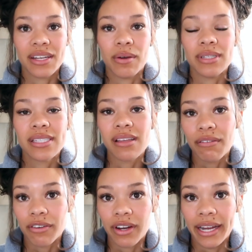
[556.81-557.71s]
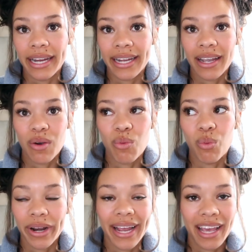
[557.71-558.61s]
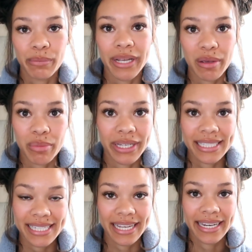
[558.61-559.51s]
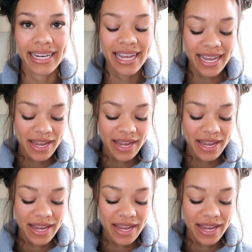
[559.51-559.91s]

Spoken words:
that I was suffering when I had my implants in.